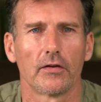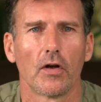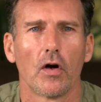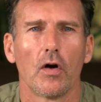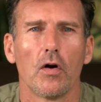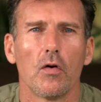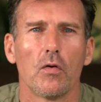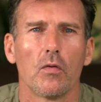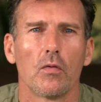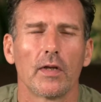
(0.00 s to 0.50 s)

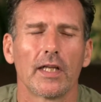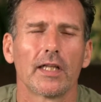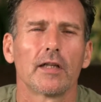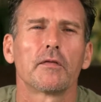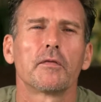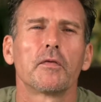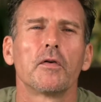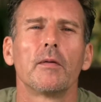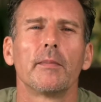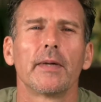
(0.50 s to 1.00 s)
No little
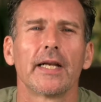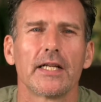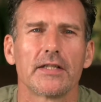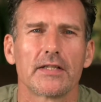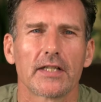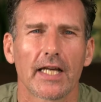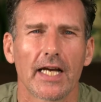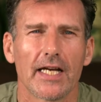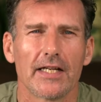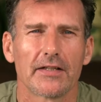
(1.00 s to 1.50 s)
formal
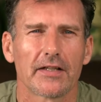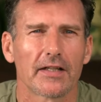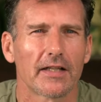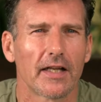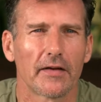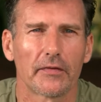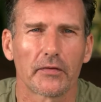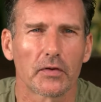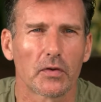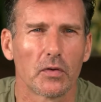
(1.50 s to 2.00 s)
education,
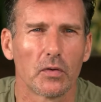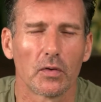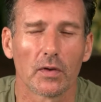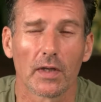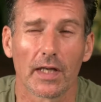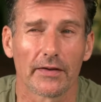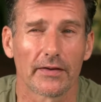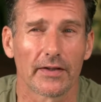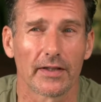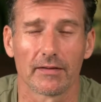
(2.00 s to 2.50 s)
left
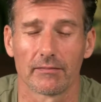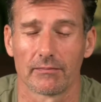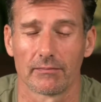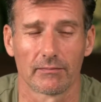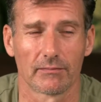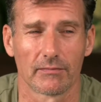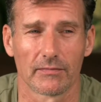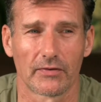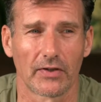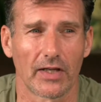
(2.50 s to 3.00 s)
school, I think,
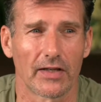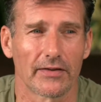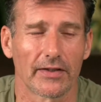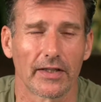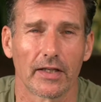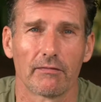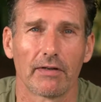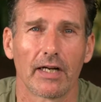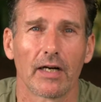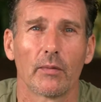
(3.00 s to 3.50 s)
sounds
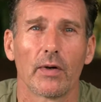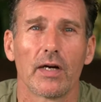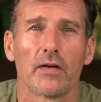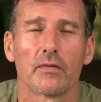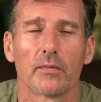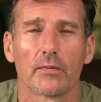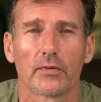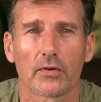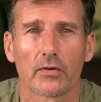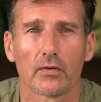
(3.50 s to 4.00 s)
like he ran away
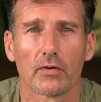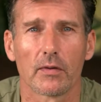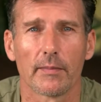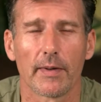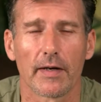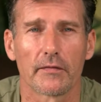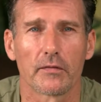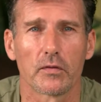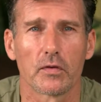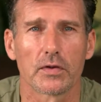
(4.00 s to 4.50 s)
from school
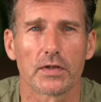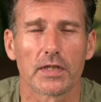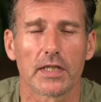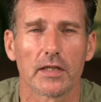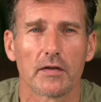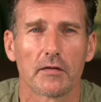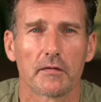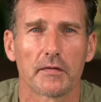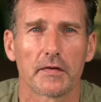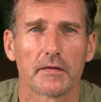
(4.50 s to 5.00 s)
about
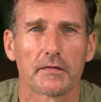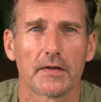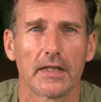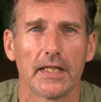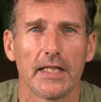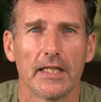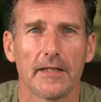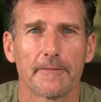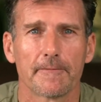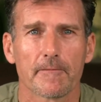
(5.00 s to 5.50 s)
14 or
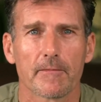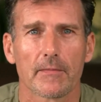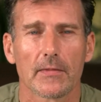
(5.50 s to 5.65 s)
15.